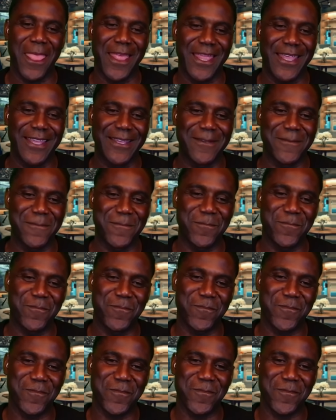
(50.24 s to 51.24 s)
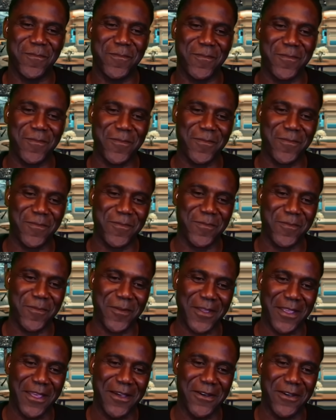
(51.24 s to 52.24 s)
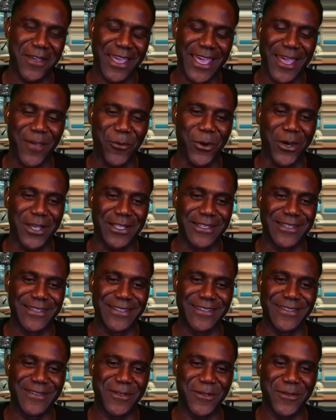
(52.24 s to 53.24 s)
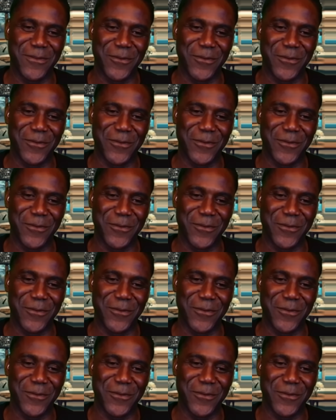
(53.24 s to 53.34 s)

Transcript: Shut up. Okay, right, Mario.